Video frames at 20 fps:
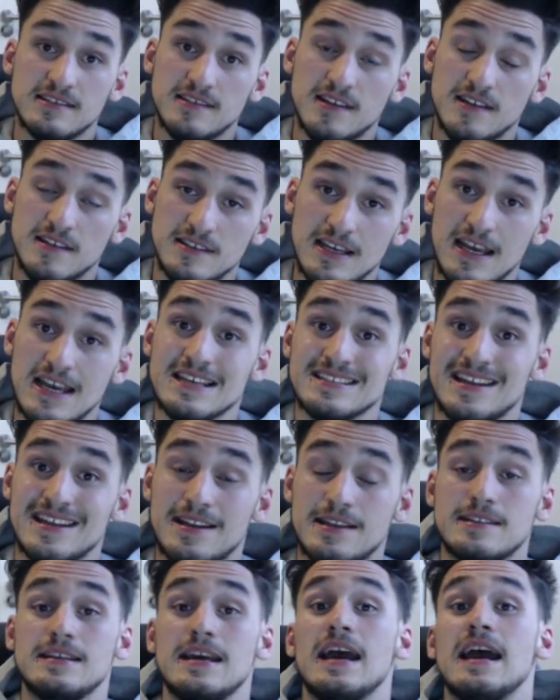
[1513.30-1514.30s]

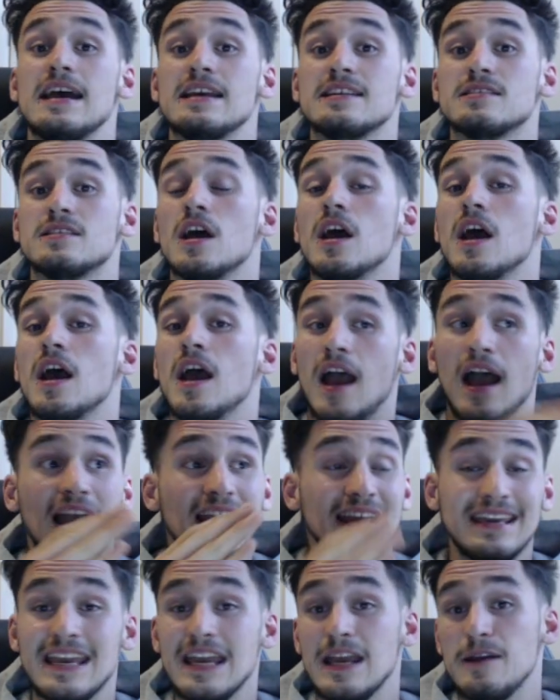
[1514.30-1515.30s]

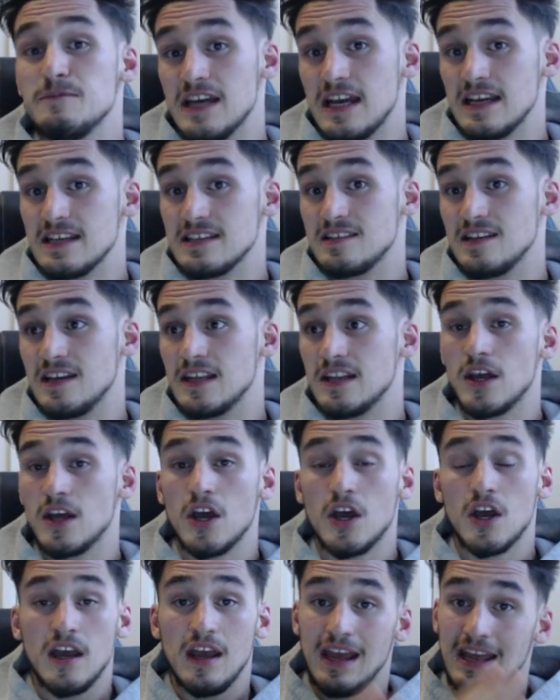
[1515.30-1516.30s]
and keep testing
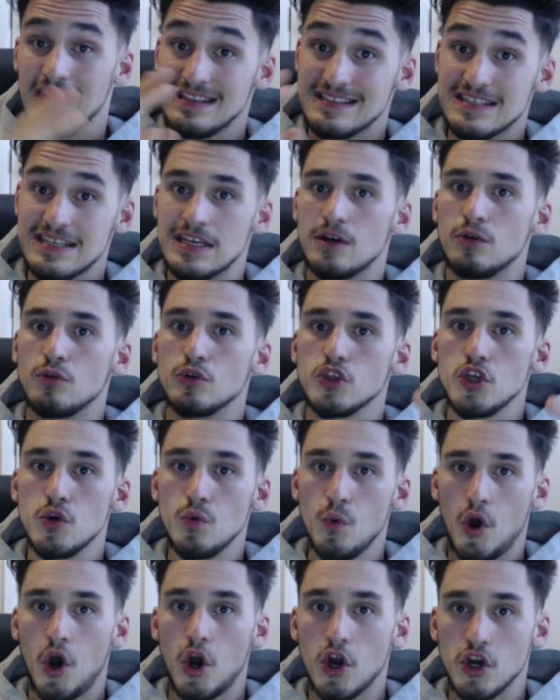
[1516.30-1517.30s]
until
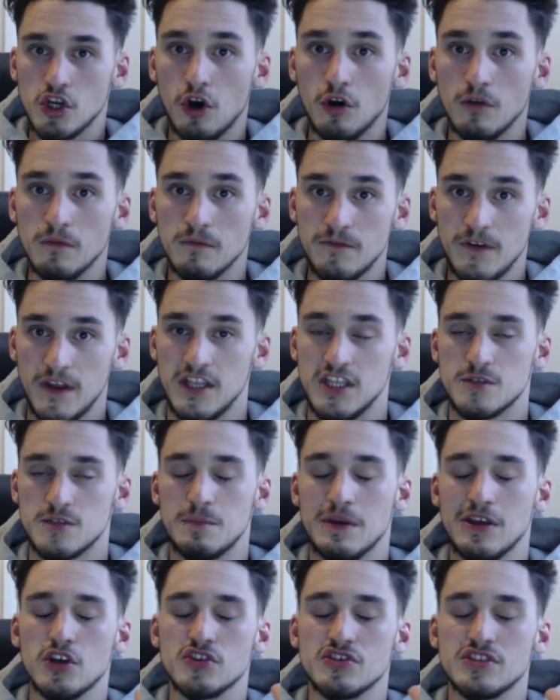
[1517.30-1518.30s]
you are convinced,
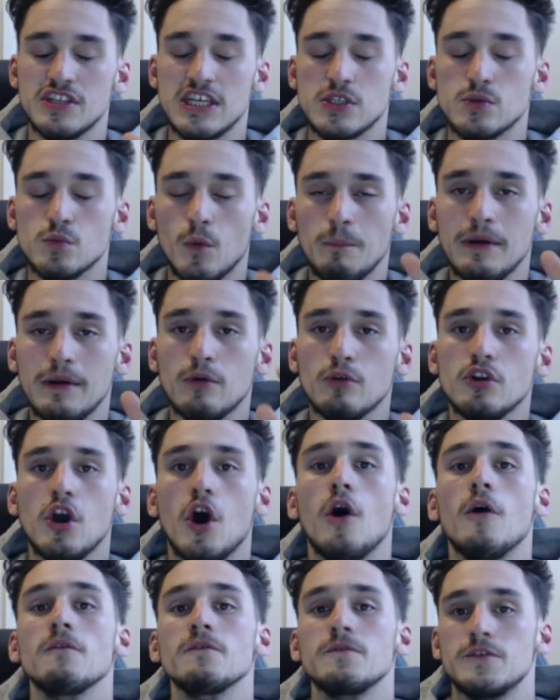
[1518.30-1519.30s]
because this will build
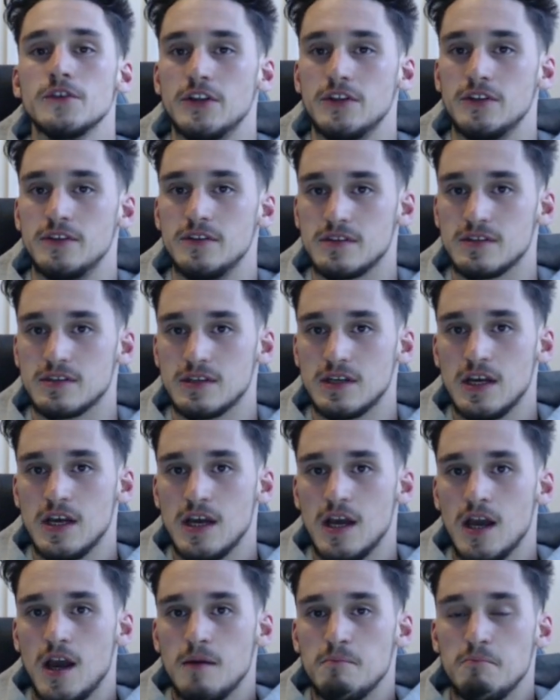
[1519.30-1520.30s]
confidence.
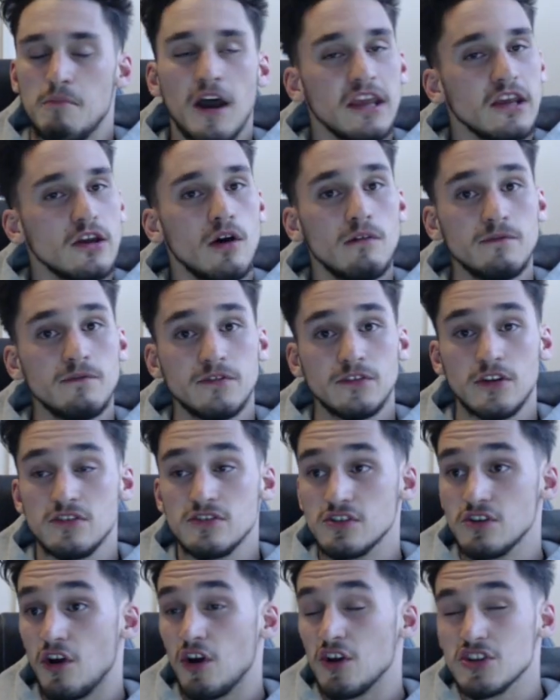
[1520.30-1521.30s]
My
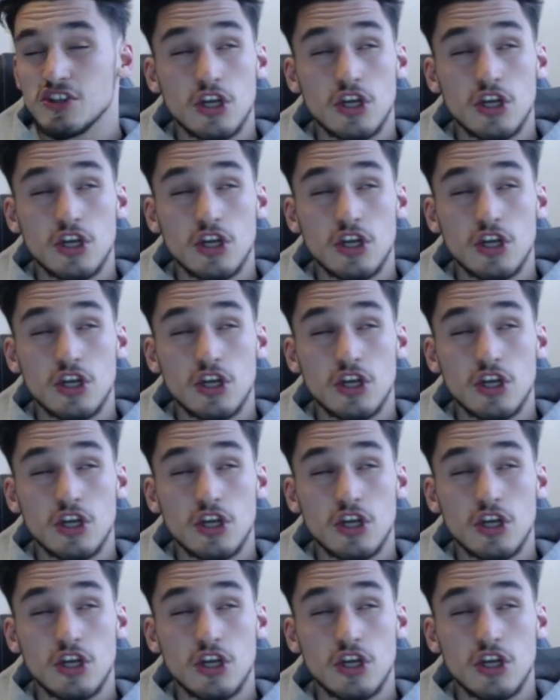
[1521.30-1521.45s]
confidence got